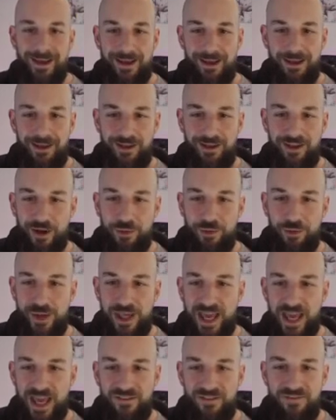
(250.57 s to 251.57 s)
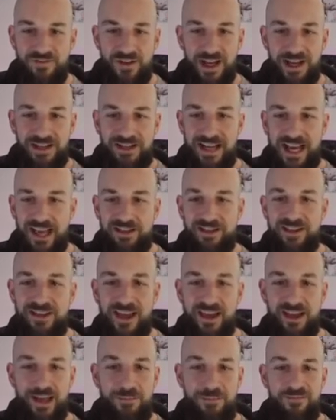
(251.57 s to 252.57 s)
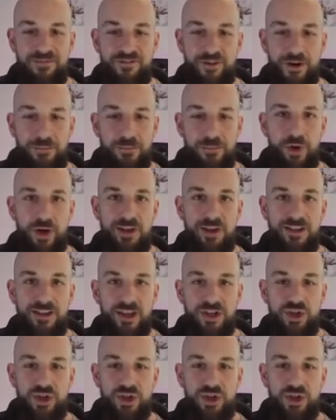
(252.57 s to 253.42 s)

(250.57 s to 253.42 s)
So we have tasks that come from Marissa.